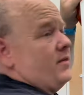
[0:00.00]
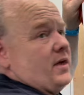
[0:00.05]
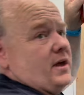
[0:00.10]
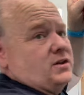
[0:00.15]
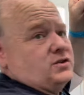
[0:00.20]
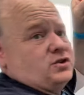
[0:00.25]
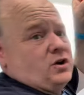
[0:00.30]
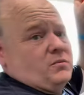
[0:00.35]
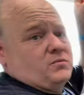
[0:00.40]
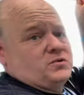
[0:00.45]

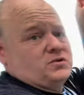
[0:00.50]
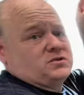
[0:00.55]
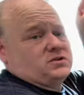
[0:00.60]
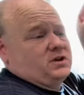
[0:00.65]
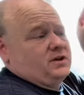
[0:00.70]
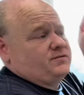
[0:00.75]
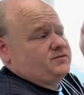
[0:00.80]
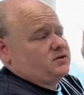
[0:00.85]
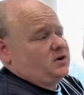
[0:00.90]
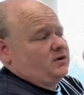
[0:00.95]
that top just
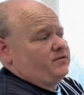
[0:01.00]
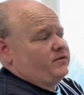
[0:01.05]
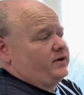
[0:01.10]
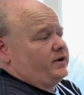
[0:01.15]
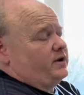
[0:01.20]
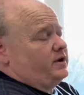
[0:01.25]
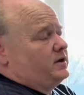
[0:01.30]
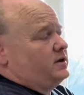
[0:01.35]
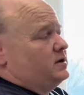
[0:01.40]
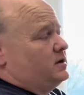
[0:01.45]
lifts off on
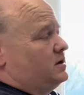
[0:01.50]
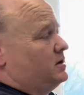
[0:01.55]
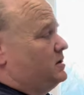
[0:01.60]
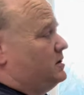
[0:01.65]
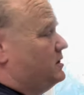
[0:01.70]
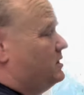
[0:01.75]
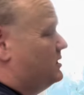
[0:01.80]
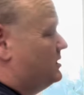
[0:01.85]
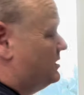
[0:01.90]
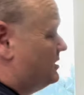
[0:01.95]
it.
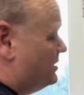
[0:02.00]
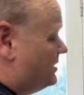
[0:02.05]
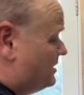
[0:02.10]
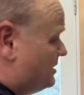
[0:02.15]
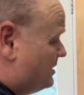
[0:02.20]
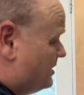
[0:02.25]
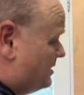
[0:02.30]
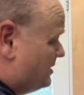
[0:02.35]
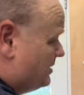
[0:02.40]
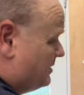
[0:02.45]

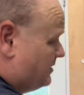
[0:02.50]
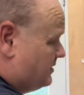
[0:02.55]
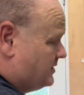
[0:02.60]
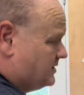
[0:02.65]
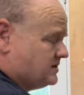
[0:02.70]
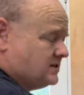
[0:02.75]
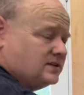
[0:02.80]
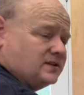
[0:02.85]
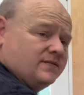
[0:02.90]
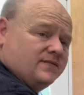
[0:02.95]

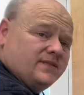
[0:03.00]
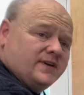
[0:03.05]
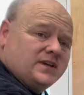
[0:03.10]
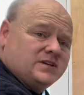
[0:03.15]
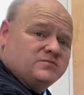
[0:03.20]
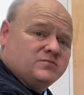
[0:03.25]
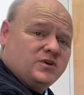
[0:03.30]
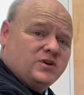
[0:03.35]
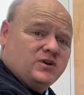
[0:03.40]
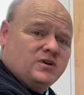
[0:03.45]
This is a
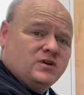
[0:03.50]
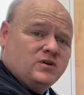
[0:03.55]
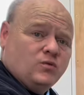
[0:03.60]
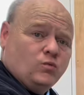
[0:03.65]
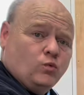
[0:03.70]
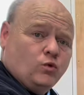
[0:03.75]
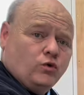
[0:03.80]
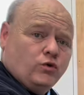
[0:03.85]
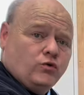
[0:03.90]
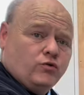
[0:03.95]
Viessmann
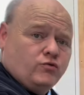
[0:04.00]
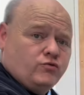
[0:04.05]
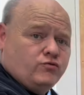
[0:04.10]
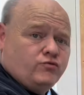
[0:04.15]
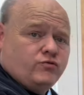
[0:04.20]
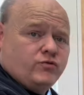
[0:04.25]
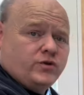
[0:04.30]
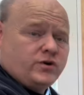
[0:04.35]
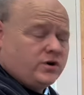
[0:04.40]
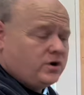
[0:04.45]

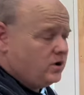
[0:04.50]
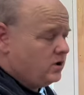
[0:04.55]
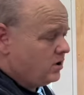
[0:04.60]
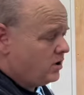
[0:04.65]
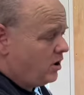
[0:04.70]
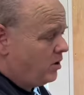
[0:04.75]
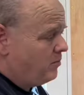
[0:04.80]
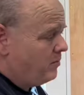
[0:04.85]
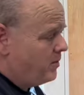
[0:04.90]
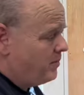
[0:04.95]
100
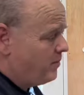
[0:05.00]
combi